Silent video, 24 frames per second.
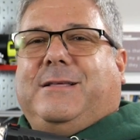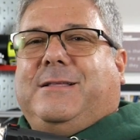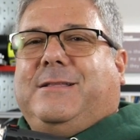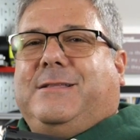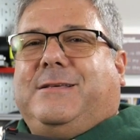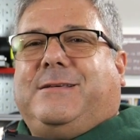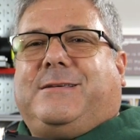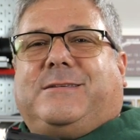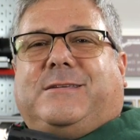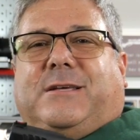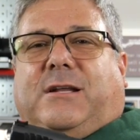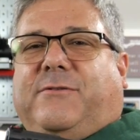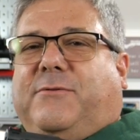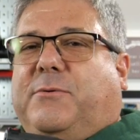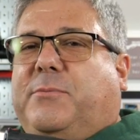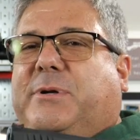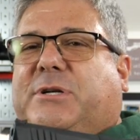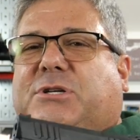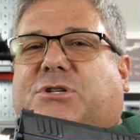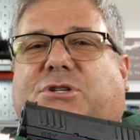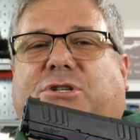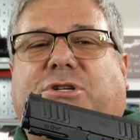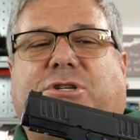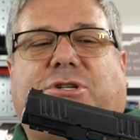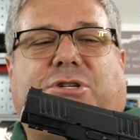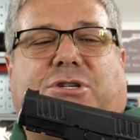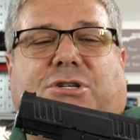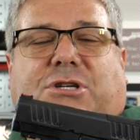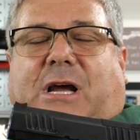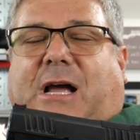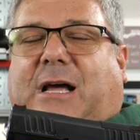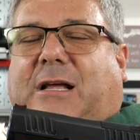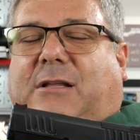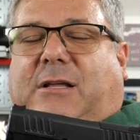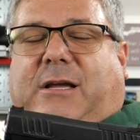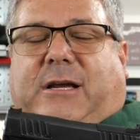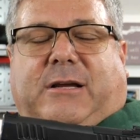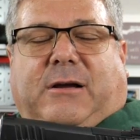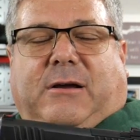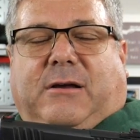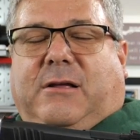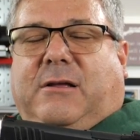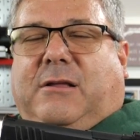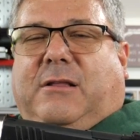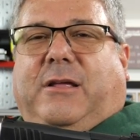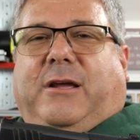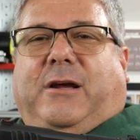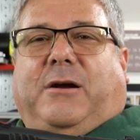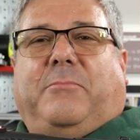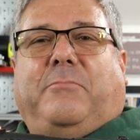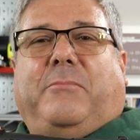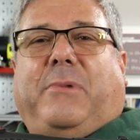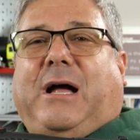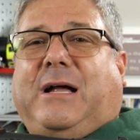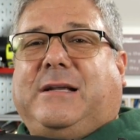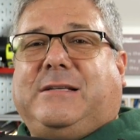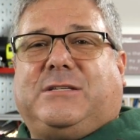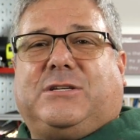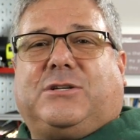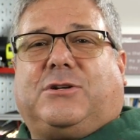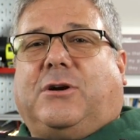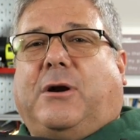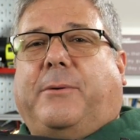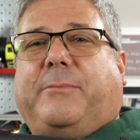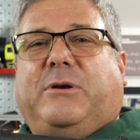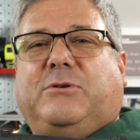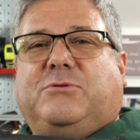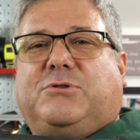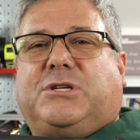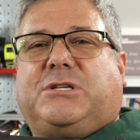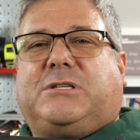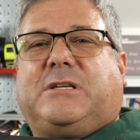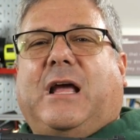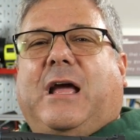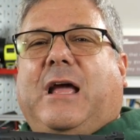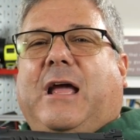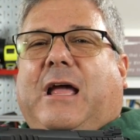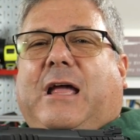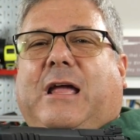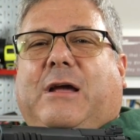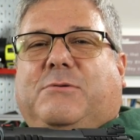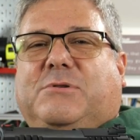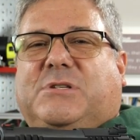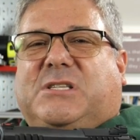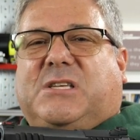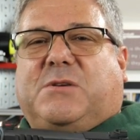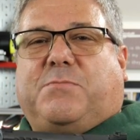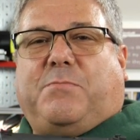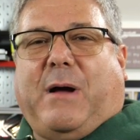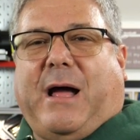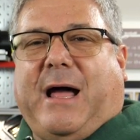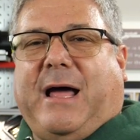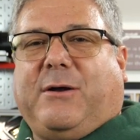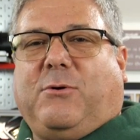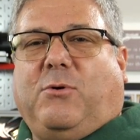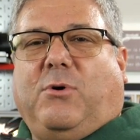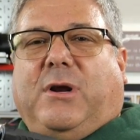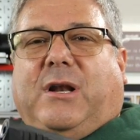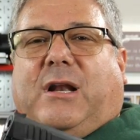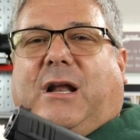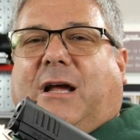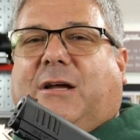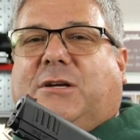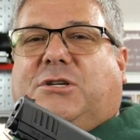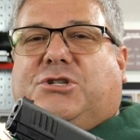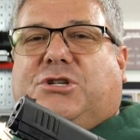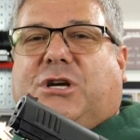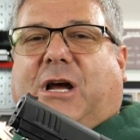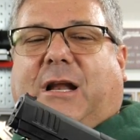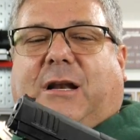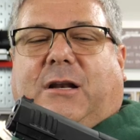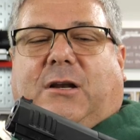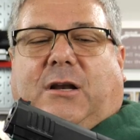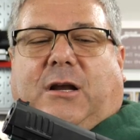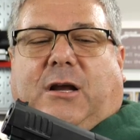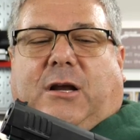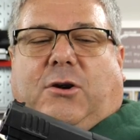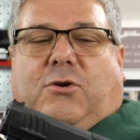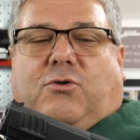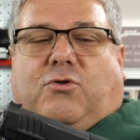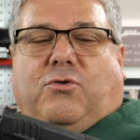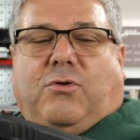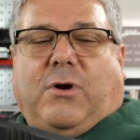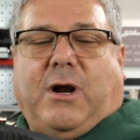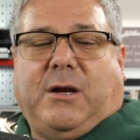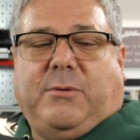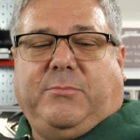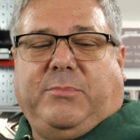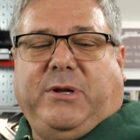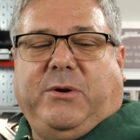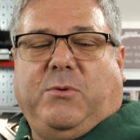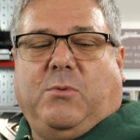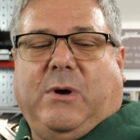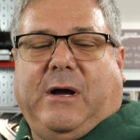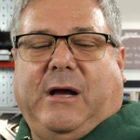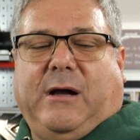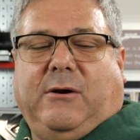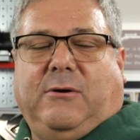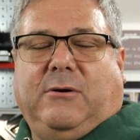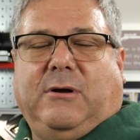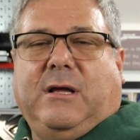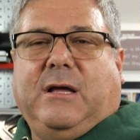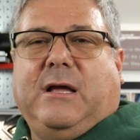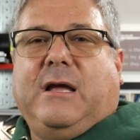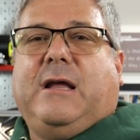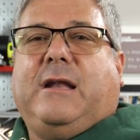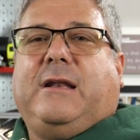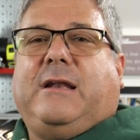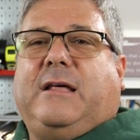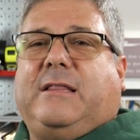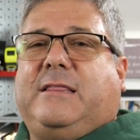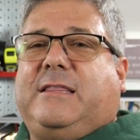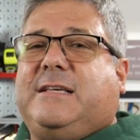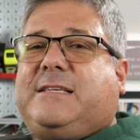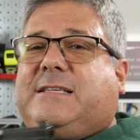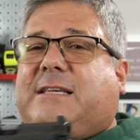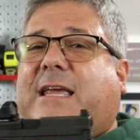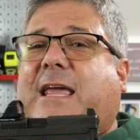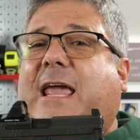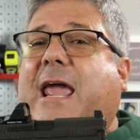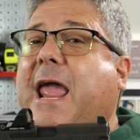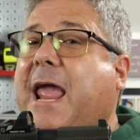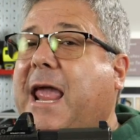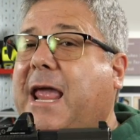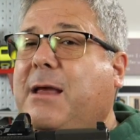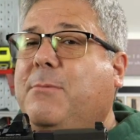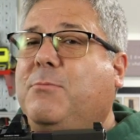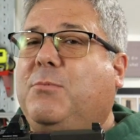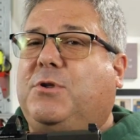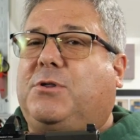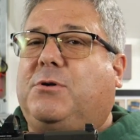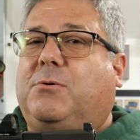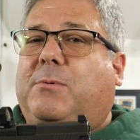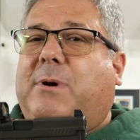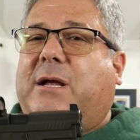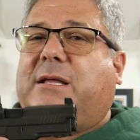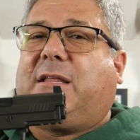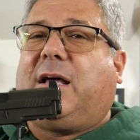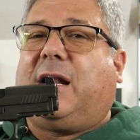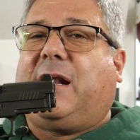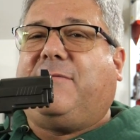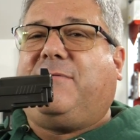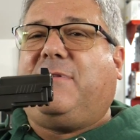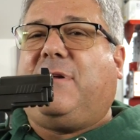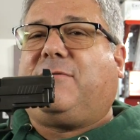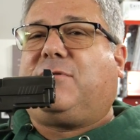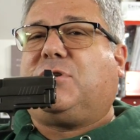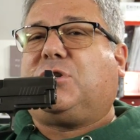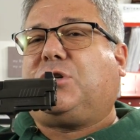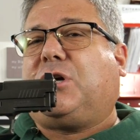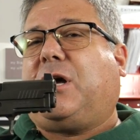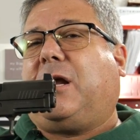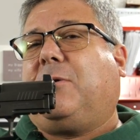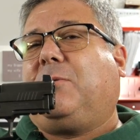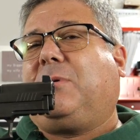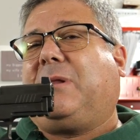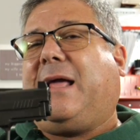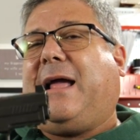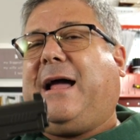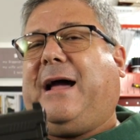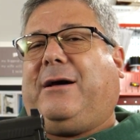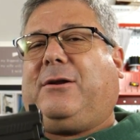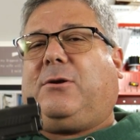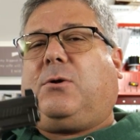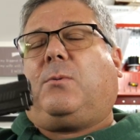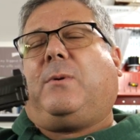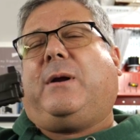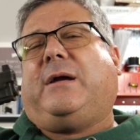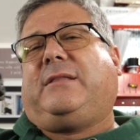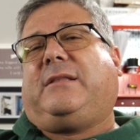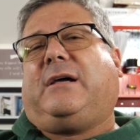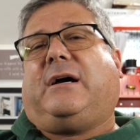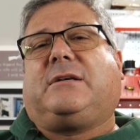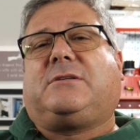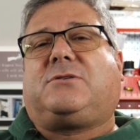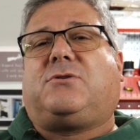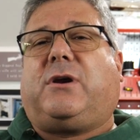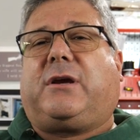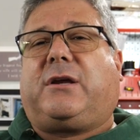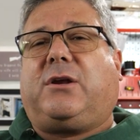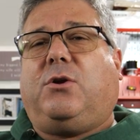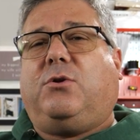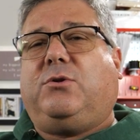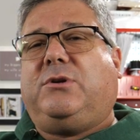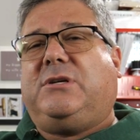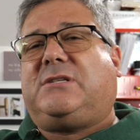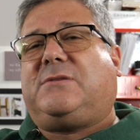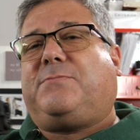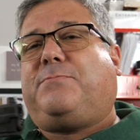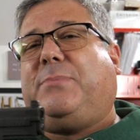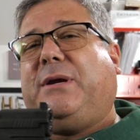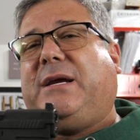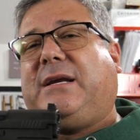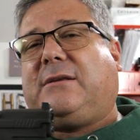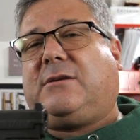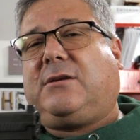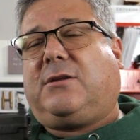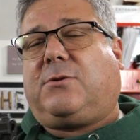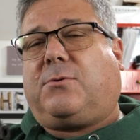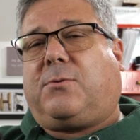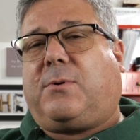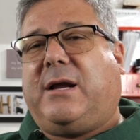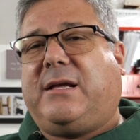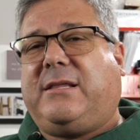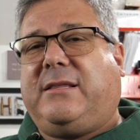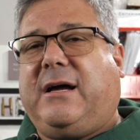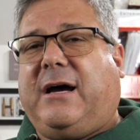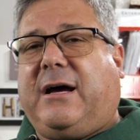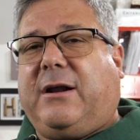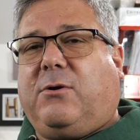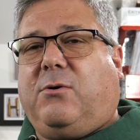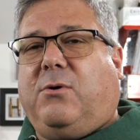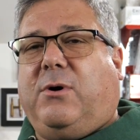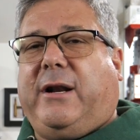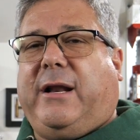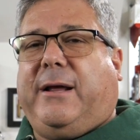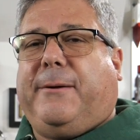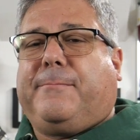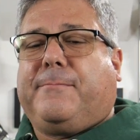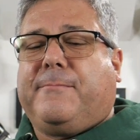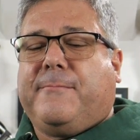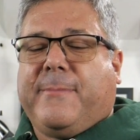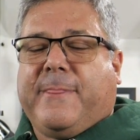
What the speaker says: this son of a bitch just shot like a monster. I mean, it was spot on. I shot incredibly well. Now this came with a red dot. I've never shot it without a red dot, so I can only speak to the red dot on it.